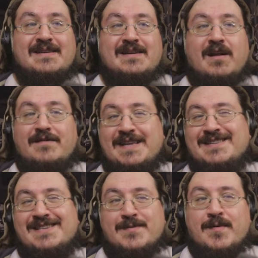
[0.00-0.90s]
all of
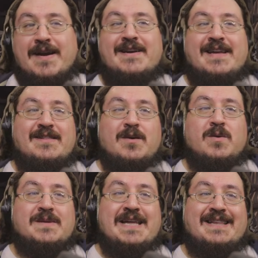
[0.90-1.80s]
that does require then,
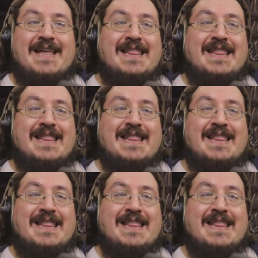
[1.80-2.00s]
though, that that